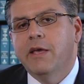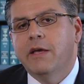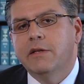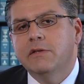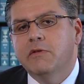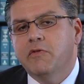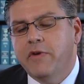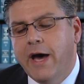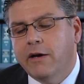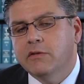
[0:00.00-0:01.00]
And to the
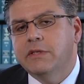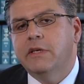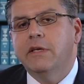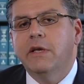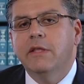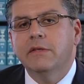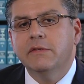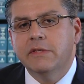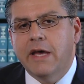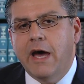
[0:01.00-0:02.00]
faculty and the
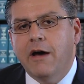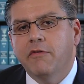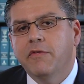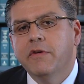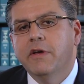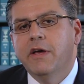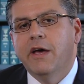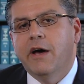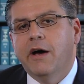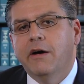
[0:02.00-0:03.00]
staff,
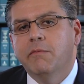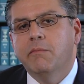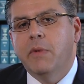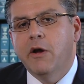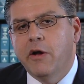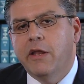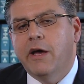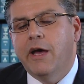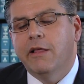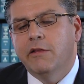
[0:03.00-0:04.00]
uh, Mary and
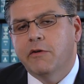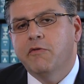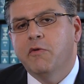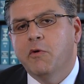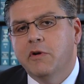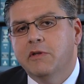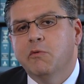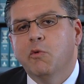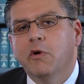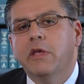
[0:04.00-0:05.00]
I look forward to
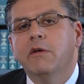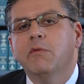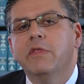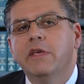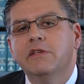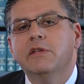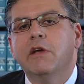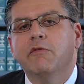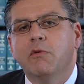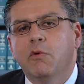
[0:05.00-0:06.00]
working with each and
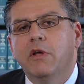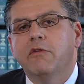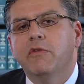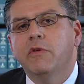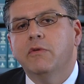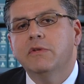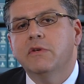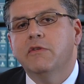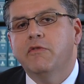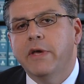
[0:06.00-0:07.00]
every one of you
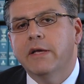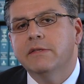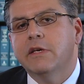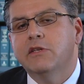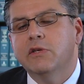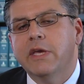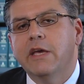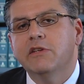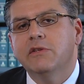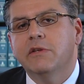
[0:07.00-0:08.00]
to advance
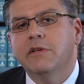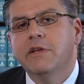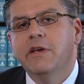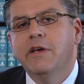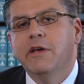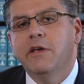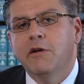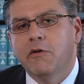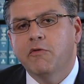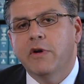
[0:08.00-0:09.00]
education
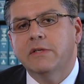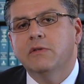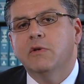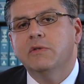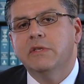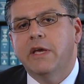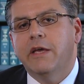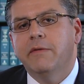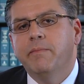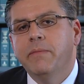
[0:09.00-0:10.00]
here at Fresno State.